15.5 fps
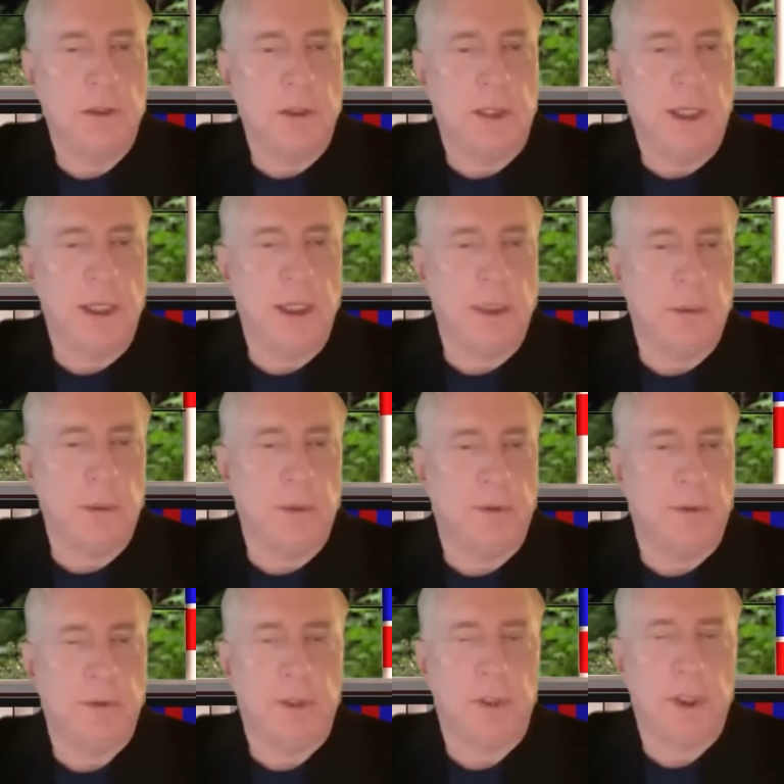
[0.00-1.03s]
any number of
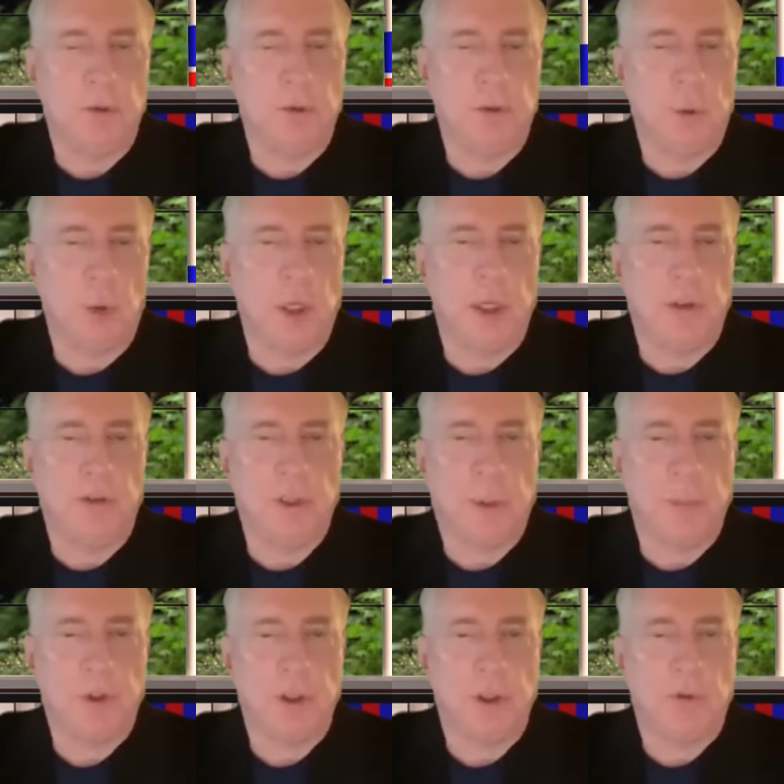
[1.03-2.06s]
different things. The one
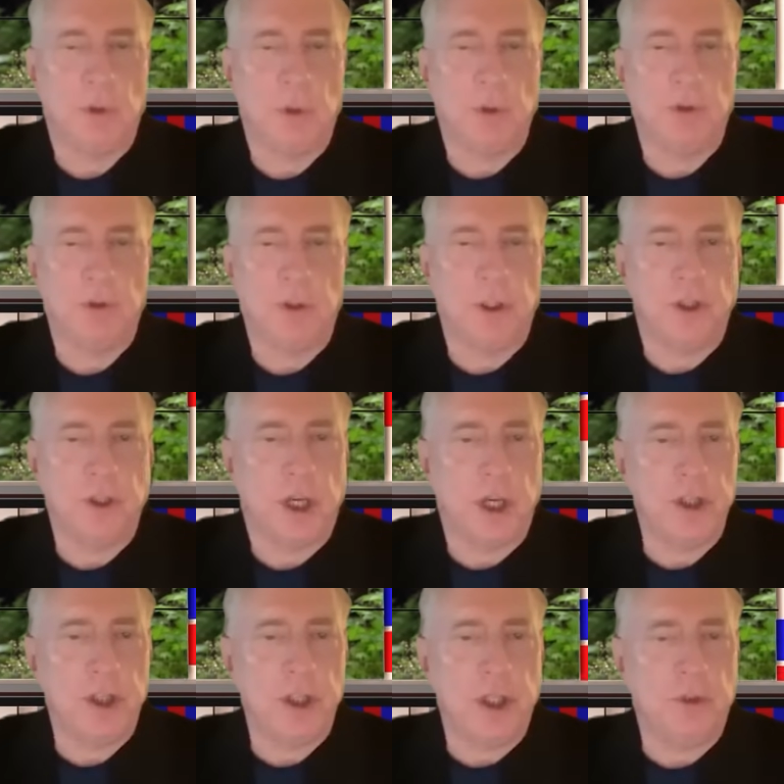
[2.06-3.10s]
exception, of course, are the
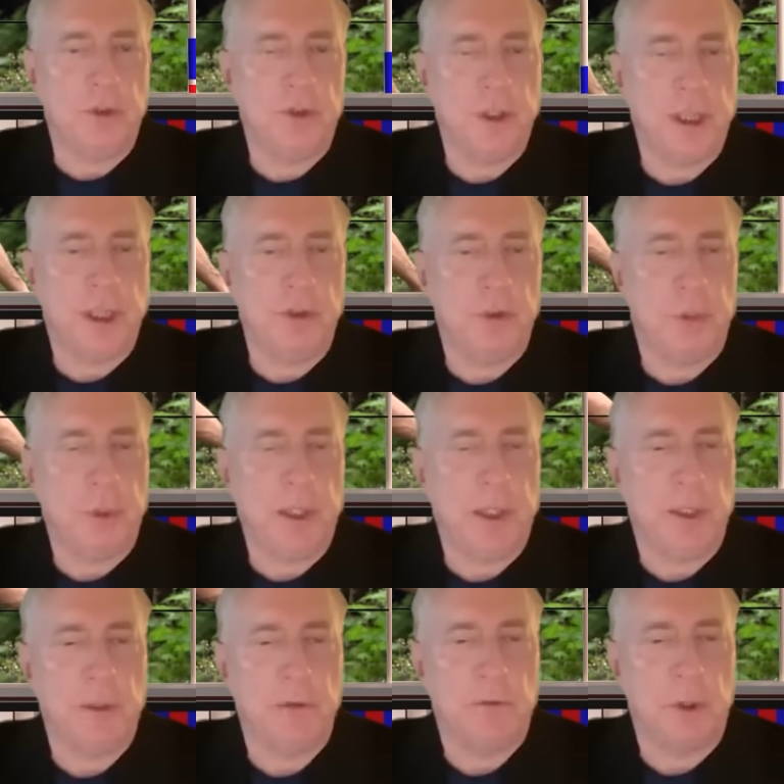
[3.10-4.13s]
Tajiks. They speak
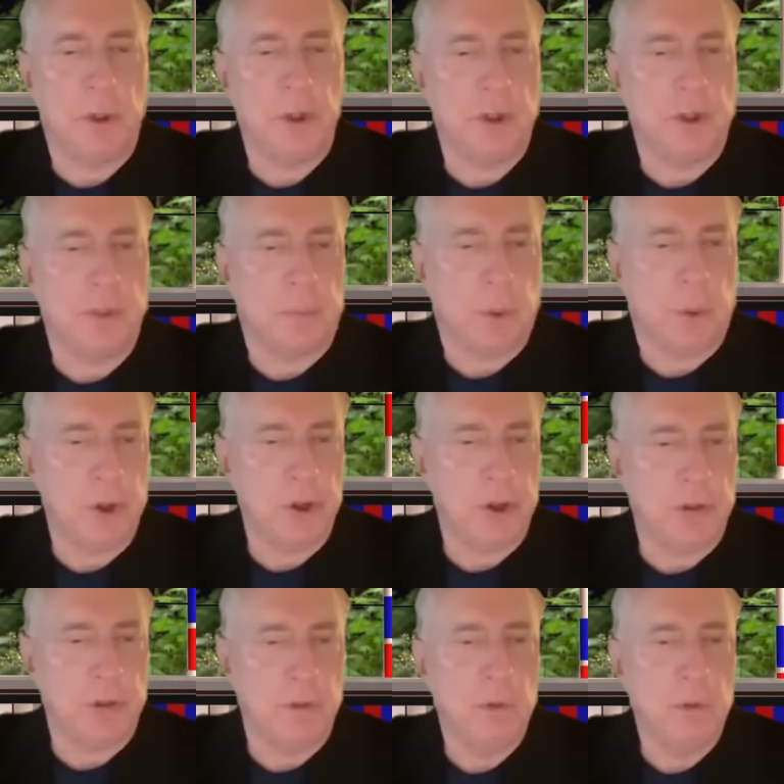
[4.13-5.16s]
a version of
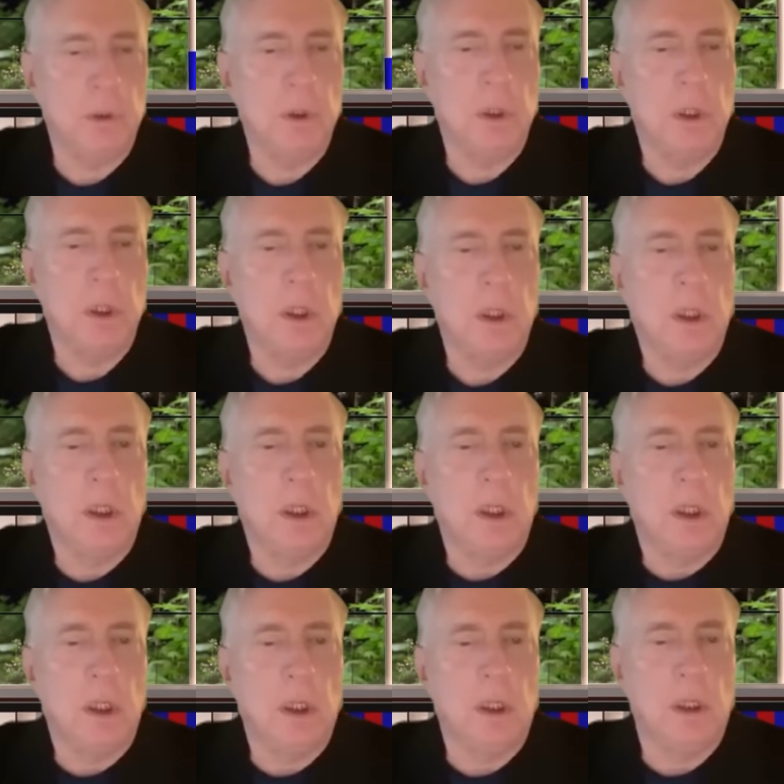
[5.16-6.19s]
Persian.
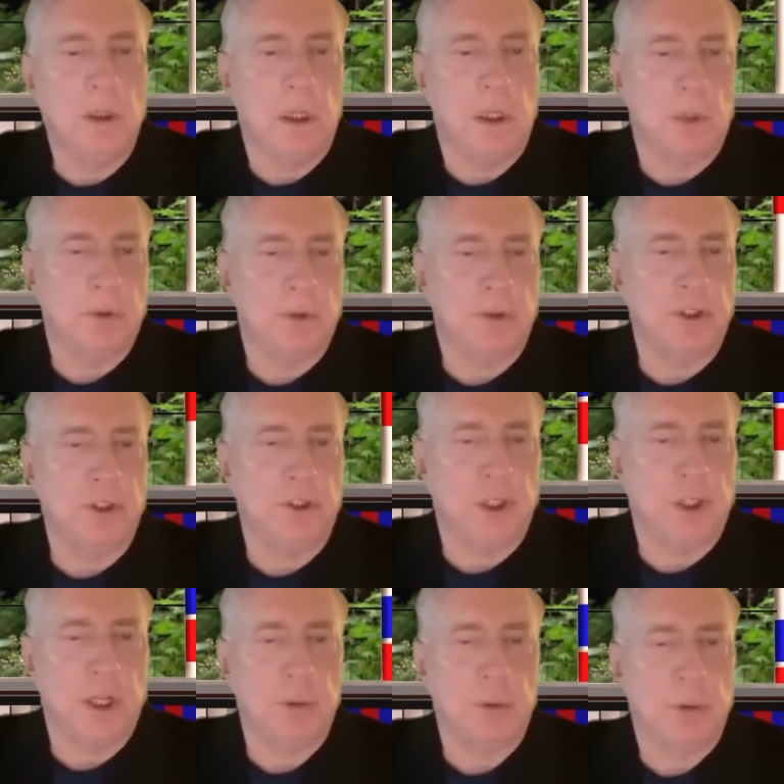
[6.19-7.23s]
In other words,
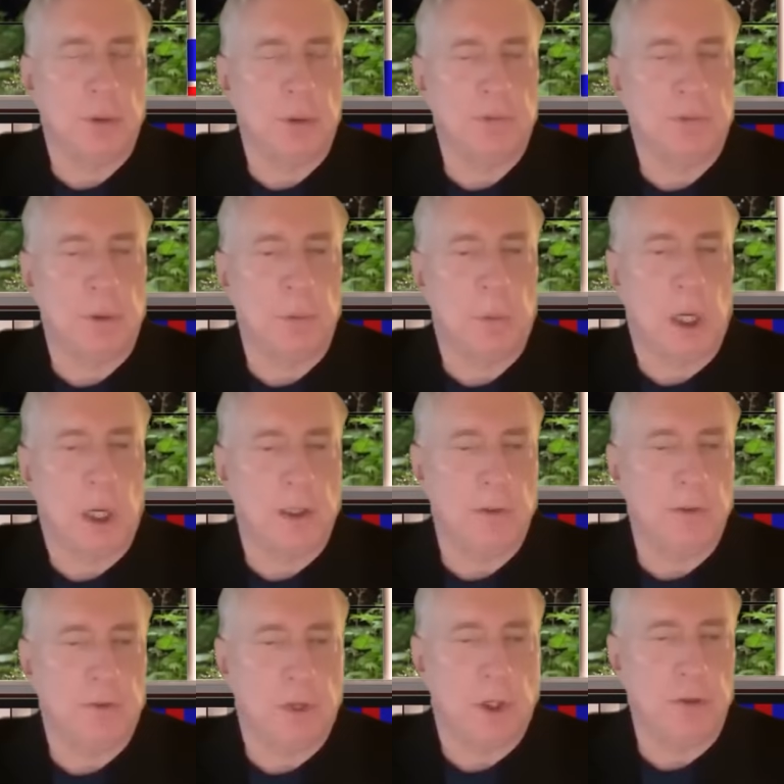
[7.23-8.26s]
indistinguishable from
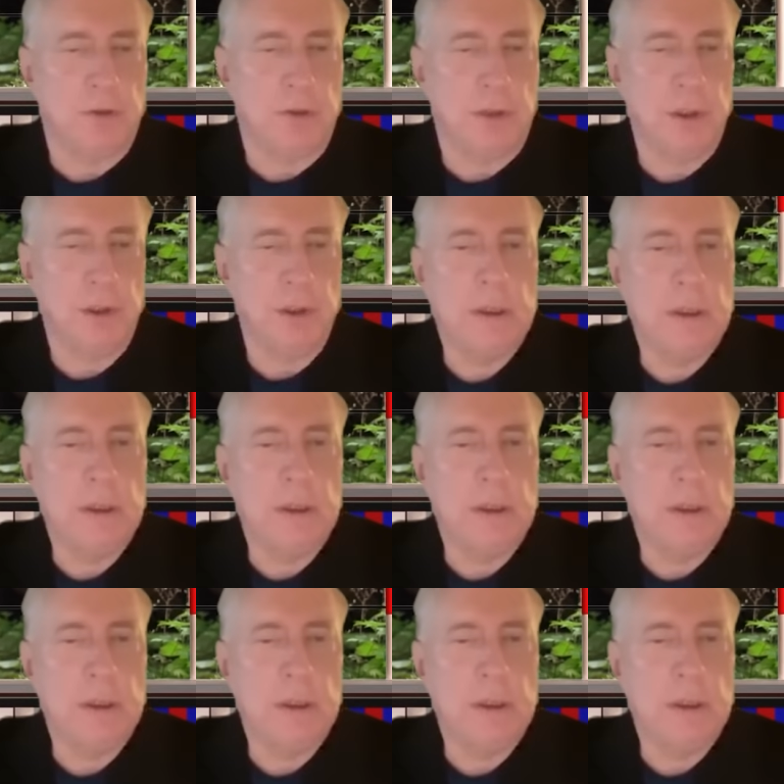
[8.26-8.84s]
modern Farsi.